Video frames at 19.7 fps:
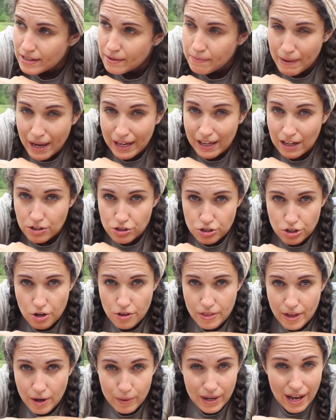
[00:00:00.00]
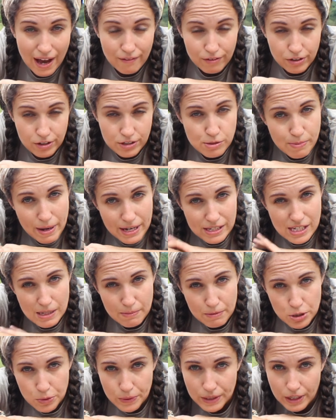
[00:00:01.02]
making sure that we have good spacing
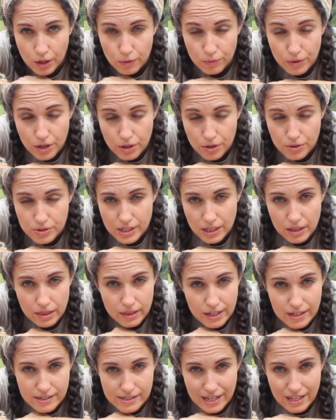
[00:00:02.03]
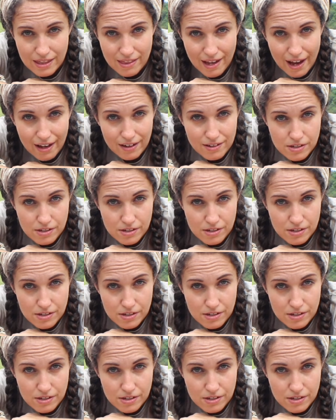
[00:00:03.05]
between our rows and things like that.